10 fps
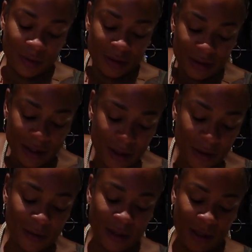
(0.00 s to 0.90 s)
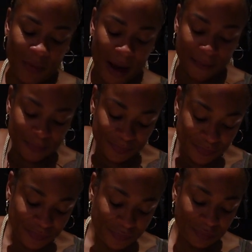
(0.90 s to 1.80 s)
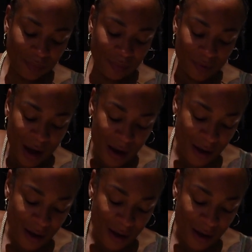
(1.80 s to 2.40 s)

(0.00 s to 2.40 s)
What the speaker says: So anyway, I